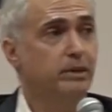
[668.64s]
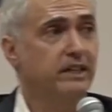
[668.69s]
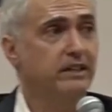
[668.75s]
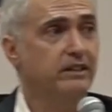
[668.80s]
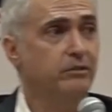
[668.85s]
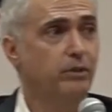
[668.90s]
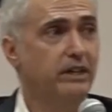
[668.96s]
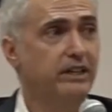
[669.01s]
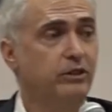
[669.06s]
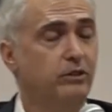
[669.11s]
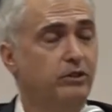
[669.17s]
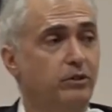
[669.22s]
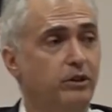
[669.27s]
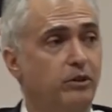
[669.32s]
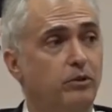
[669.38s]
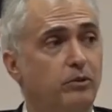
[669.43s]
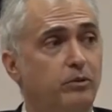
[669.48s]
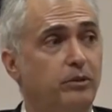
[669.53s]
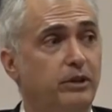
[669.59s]
But when
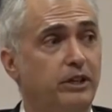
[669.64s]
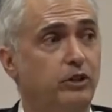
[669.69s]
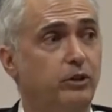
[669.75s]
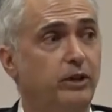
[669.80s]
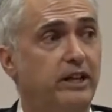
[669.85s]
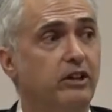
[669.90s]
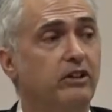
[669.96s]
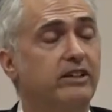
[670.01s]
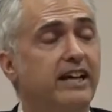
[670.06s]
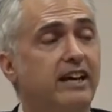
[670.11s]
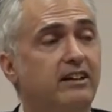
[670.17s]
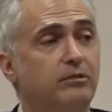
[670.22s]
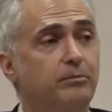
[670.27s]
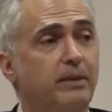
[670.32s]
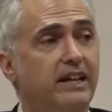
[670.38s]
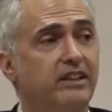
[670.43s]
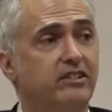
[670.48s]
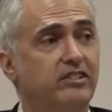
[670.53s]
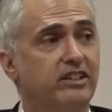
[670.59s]
you hear
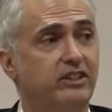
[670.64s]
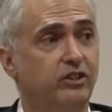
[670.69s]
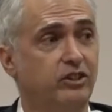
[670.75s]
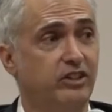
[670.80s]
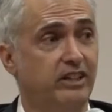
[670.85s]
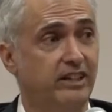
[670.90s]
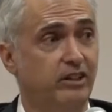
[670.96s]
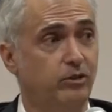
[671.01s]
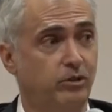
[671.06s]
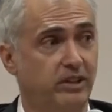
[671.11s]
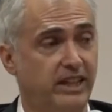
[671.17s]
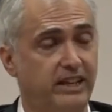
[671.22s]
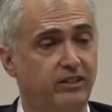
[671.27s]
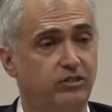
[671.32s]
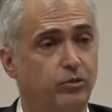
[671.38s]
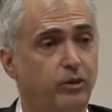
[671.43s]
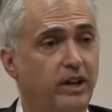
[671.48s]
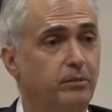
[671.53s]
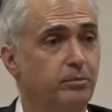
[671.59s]
telemedicine, you can hear, well,
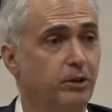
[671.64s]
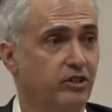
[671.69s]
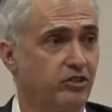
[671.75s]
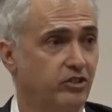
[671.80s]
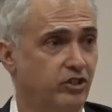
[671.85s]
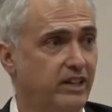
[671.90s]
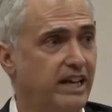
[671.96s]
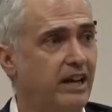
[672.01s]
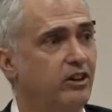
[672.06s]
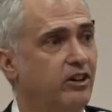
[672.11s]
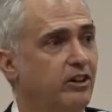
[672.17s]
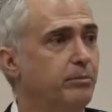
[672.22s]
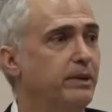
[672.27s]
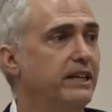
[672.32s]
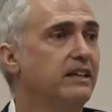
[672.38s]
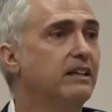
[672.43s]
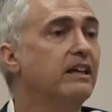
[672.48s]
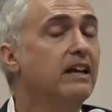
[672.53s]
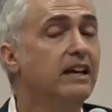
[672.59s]
that's great because you're now going
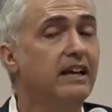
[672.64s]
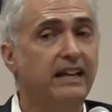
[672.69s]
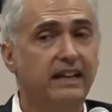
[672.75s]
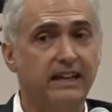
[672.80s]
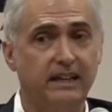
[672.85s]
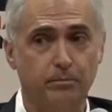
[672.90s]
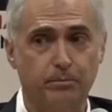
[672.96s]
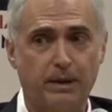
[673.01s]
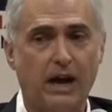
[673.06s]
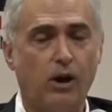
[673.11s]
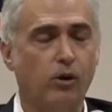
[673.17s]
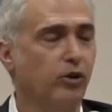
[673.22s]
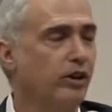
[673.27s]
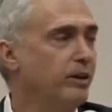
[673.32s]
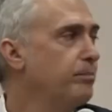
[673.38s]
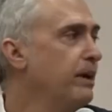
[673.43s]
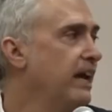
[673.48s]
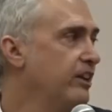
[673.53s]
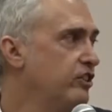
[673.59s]
to be
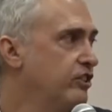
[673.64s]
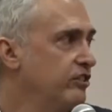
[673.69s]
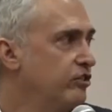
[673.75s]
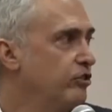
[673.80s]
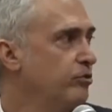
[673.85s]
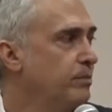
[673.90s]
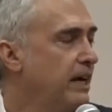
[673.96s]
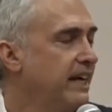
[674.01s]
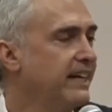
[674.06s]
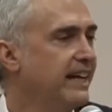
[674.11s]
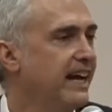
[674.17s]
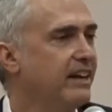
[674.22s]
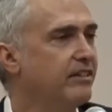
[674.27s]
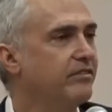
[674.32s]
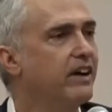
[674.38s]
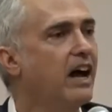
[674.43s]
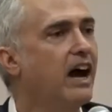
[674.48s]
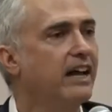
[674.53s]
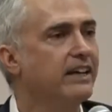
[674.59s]
empowering patients who might not
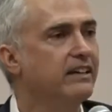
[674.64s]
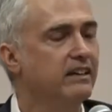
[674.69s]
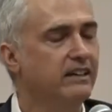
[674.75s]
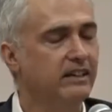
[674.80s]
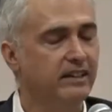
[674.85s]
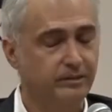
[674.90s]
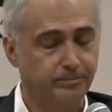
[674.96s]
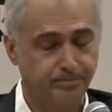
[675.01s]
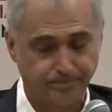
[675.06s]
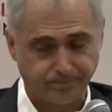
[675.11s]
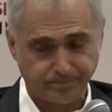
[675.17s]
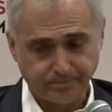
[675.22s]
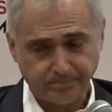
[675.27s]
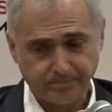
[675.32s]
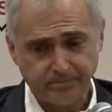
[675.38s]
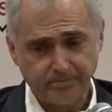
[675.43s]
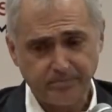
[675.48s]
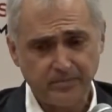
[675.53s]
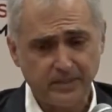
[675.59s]
have gotten
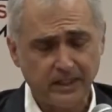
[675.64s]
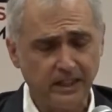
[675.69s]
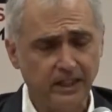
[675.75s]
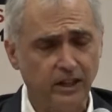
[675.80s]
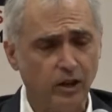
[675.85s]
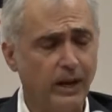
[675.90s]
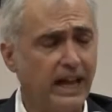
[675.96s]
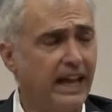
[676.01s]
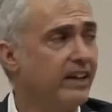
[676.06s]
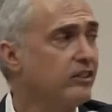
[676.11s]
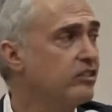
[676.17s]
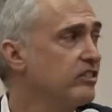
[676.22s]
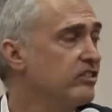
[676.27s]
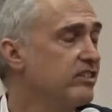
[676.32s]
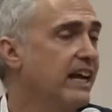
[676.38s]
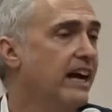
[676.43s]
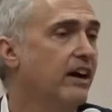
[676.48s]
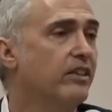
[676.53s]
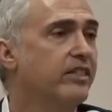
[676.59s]

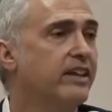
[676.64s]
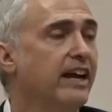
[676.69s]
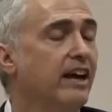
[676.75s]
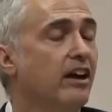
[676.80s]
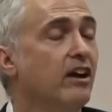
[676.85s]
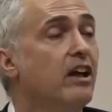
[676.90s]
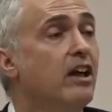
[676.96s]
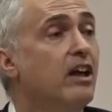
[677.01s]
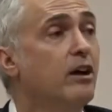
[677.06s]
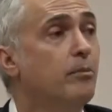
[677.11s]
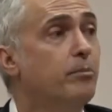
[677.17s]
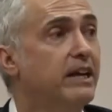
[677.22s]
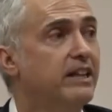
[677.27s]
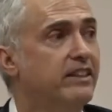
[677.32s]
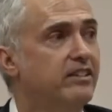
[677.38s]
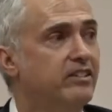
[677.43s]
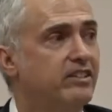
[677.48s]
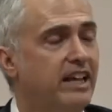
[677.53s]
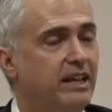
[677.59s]
access to healthcare. But
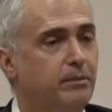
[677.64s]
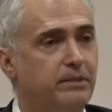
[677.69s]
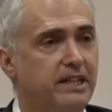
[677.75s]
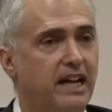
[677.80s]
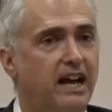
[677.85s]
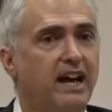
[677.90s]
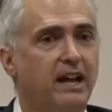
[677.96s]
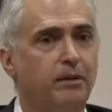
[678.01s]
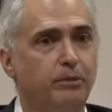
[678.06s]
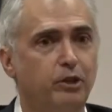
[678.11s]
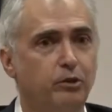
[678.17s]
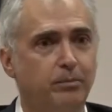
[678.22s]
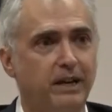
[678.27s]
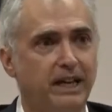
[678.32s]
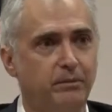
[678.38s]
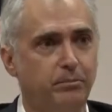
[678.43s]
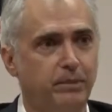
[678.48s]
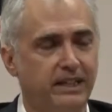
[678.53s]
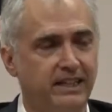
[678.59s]
at the same time, you
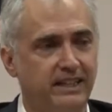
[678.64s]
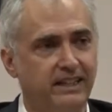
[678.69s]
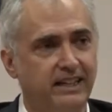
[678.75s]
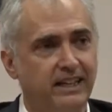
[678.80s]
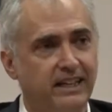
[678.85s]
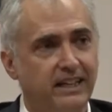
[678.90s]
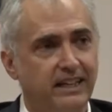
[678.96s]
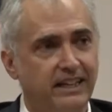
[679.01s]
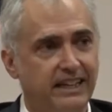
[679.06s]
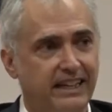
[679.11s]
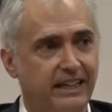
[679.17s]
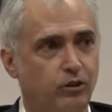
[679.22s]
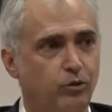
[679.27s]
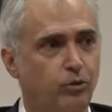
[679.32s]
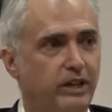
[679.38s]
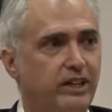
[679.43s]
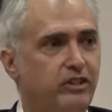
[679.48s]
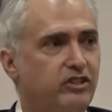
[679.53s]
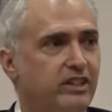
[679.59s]
may be
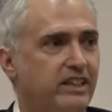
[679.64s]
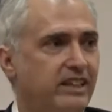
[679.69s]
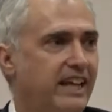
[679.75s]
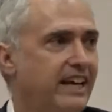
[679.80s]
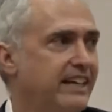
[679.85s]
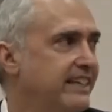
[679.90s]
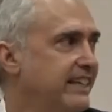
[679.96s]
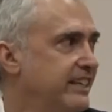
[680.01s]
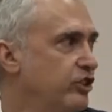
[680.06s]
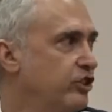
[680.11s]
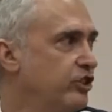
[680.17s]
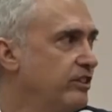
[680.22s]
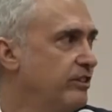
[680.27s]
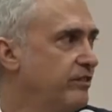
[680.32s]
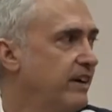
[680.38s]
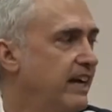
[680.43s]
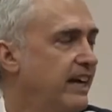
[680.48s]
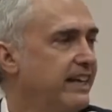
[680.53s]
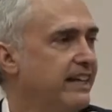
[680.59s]
increasing that digital
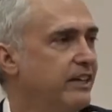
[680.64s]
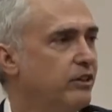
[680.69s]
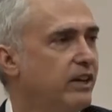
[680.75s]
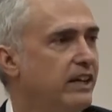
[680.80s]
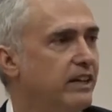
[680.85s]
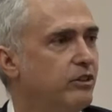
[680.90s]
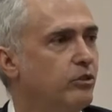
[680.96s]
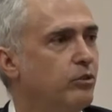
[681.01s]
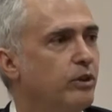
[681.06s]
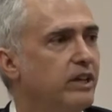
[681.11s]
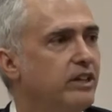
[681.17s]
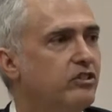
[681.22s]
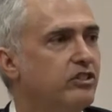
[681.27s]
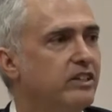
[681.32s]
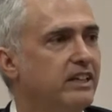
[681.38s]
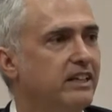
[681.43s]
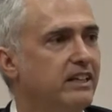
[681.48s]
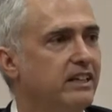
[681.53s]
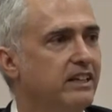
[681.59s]
divide,
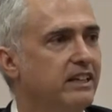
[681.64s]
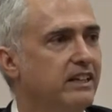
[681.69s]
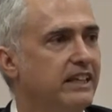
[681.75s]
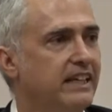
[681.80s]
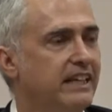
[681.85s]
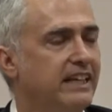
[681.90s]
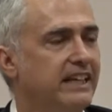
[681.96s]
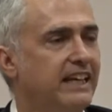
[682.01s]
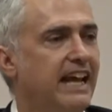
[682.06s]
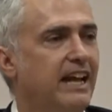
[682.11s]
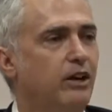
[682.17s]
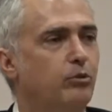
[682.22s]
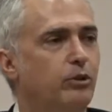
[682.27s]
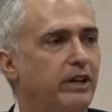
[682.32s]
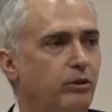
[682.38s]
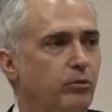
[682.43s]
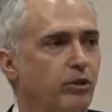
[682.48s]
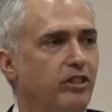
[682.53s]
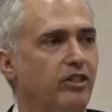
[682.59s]
increasing the
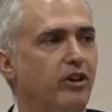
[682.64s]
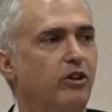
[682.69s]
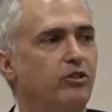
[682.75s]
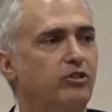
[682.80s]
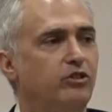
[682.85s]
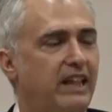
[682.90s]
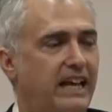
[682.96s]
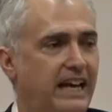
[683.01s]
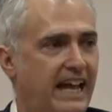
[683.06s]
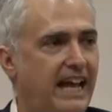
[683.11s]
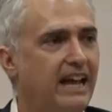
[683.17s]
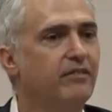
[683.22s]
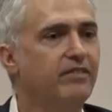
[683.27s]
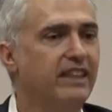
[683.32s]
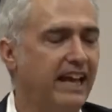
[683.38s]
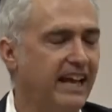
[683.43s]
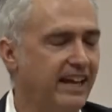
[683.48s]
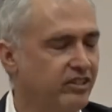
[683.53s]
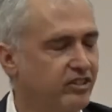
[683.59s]
inequity where those that
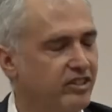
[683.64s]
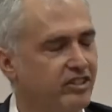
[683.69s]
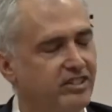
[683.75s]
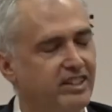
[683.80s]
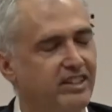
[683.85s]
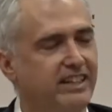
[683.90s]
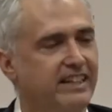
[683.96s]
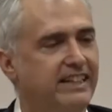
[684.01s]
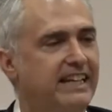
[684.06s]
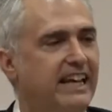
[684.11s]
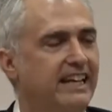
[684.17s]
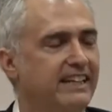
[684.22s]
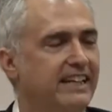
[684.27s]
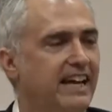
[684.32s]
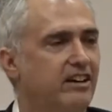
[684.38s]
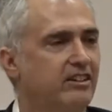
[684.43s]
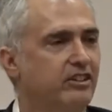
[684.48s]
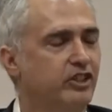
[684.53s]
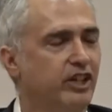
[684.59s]
have the access to the
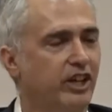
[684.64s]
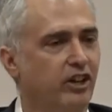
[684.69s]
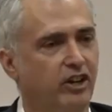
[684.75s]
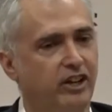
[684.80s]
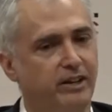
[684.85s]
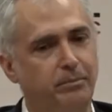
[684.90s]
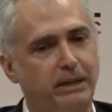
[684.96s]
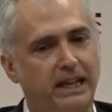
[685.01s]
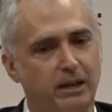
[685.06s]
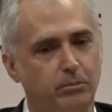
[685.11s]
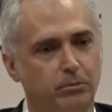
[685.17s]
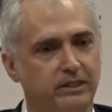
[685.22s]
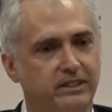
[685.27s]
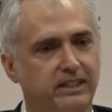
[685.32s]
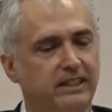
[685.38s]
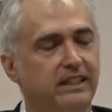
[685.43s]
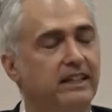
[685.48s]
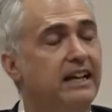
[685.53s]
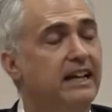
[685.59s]
technology are going to be able
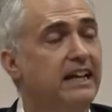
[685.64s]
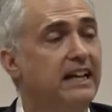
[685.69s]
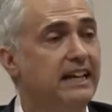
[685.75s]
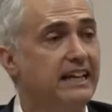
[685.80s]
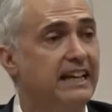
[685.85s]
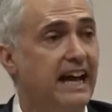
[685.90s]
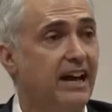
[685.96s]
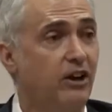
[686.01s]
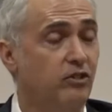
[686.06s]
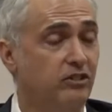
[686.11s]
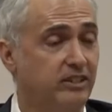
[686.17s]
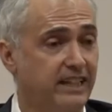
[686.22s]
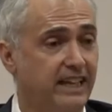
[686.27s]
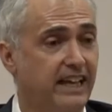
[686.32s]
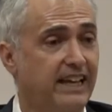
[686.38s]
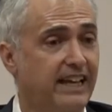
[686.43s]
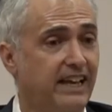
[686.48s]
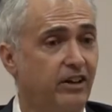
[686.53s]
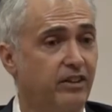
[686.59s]
to not only
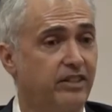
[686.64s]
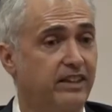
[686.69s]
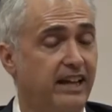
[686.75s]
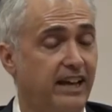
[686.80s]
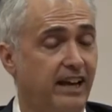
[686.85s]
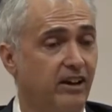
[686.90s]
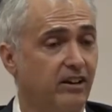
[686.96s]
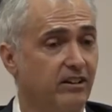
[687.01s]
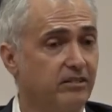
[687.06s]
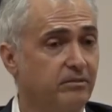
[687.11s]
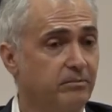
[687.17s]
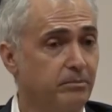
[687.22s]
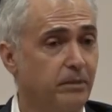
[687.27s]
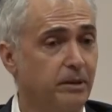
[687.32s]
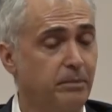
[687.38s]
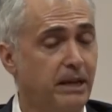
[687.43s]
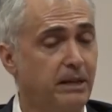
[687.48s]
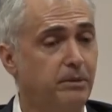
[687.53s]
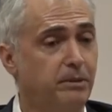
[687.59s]
get healthcare,
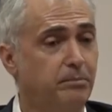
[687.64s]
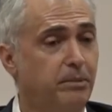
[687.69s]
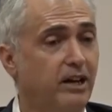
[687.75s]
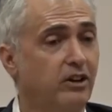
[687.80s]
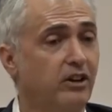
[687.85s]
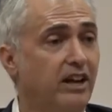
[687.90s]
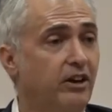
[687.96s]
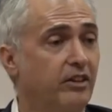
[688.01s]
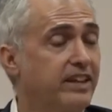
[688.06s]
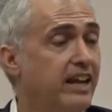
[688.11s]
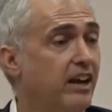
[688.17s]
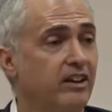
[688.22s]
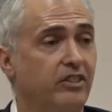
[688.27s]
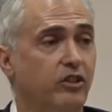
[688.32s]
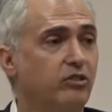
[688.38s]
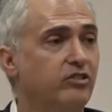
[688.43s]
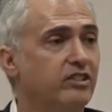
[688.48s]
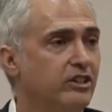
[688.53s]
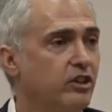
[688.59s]
but maybe better healthcare,
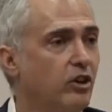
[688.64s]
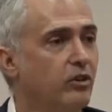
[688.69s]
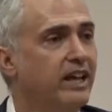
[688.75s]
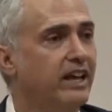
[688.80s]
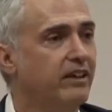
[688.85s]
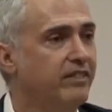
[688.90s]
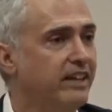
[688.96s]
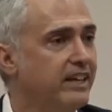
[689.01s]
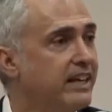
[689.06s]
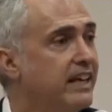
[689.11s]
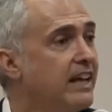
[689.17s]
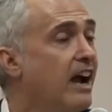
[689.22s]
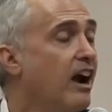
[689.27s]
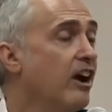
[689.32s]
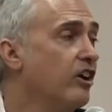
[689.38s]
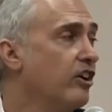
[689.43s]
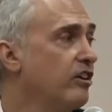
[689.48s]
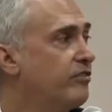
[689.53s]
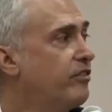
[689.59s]
and those that don't have it
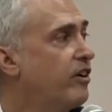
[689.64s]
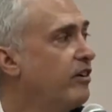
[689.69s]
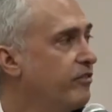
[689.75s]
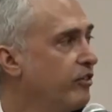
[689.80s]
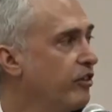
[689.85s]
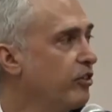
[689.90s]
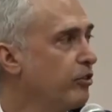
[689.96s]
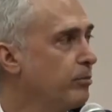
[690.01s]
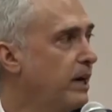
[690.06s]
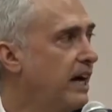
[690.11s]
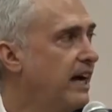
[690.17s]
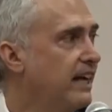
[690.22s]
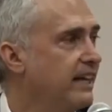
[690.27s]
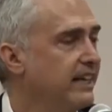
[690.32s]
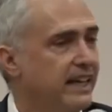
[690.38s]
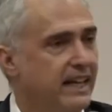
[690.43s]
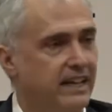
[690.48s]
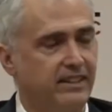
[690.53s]
are going to fall further behind.